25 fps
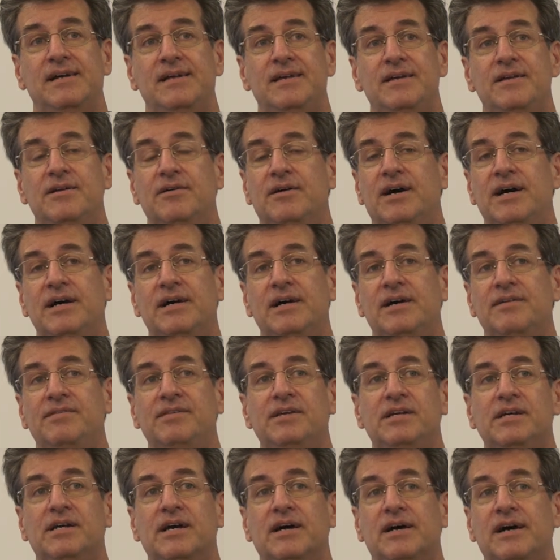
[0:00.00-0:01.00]
you know, I, I
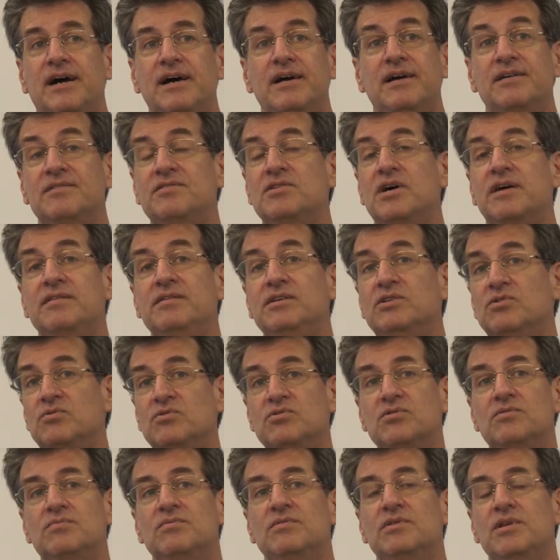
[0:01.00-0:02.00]
think I, I, think
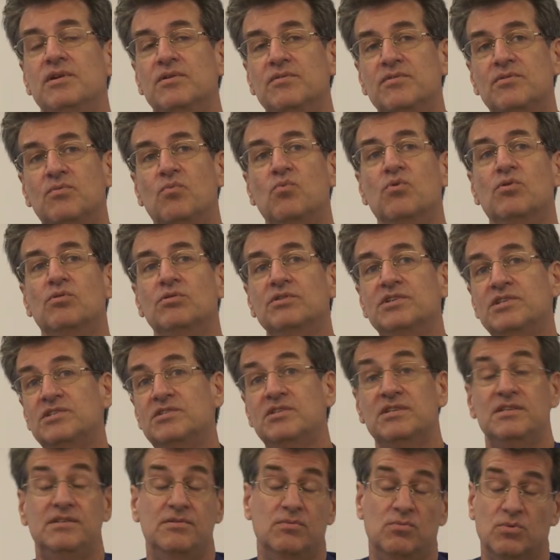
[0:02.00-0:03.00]
you know the world is
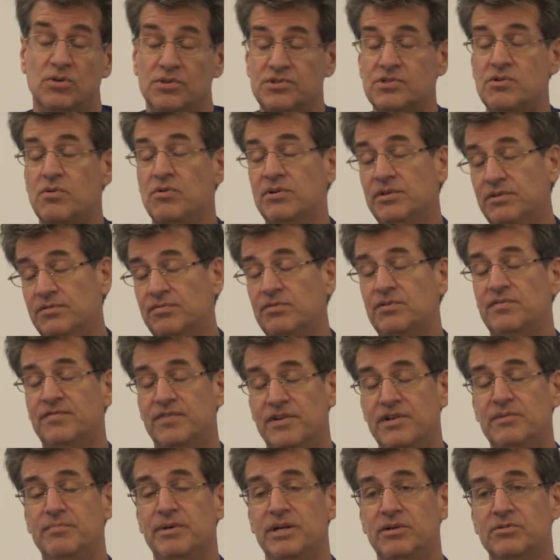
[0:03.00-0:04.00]
the world's going through a
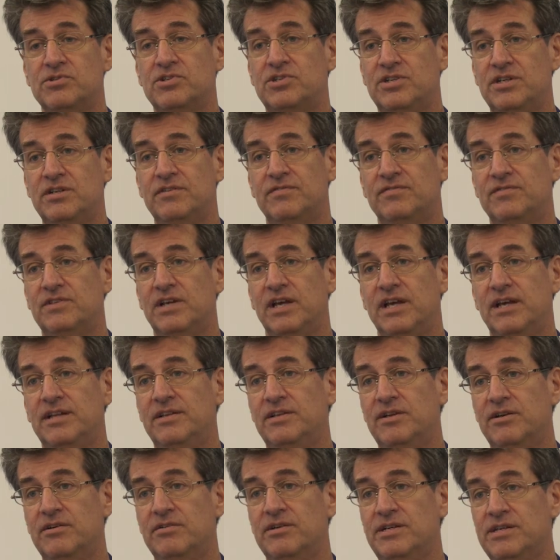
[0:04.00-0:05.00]
fundamental shift,
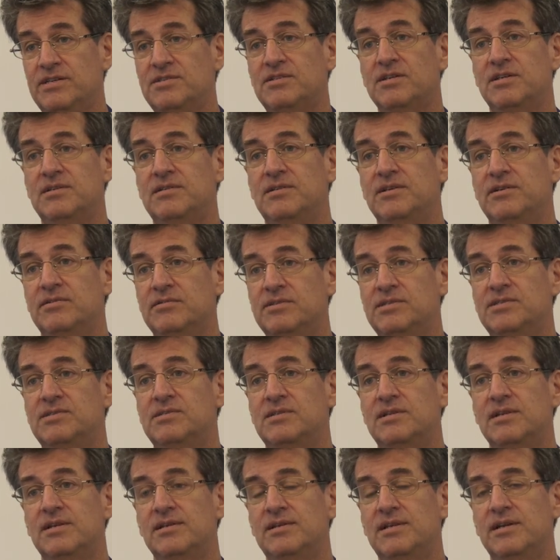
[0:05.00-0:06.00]
and there is a there
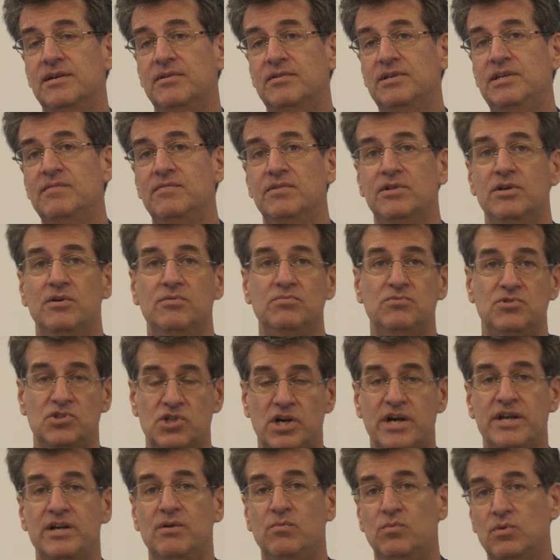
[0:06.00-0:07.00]
is a, uh, you know even though
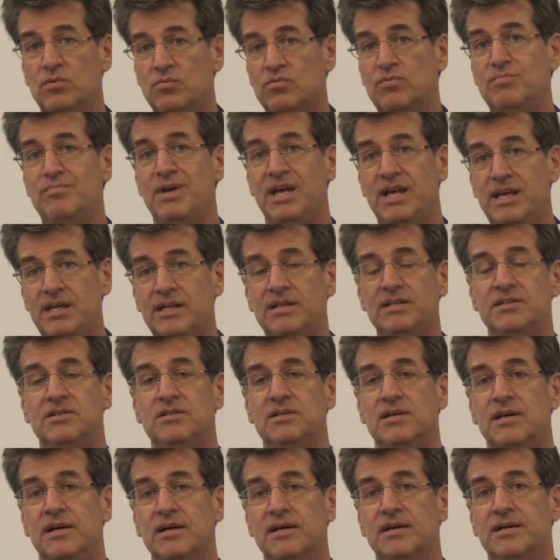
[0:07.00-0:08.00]
China will remain
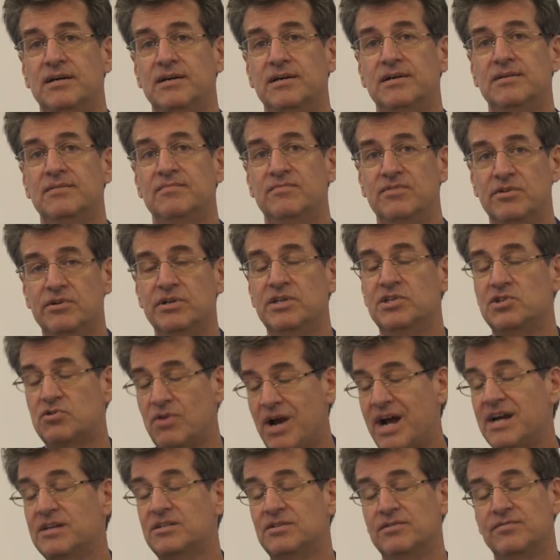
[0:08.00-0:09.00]
uh, very
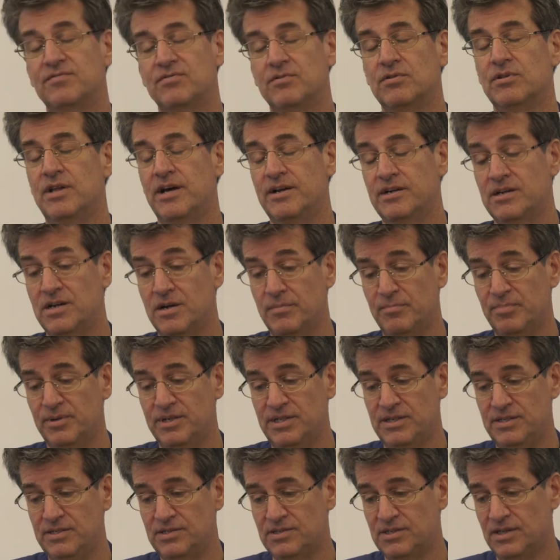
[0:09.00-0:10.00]
attractive for a lot of
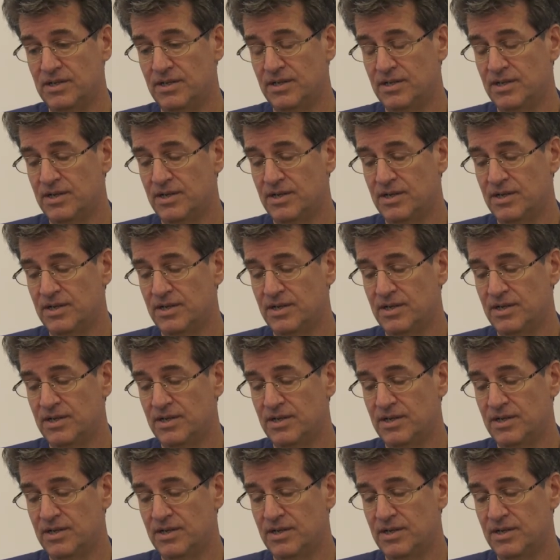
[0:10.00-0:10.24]
companies,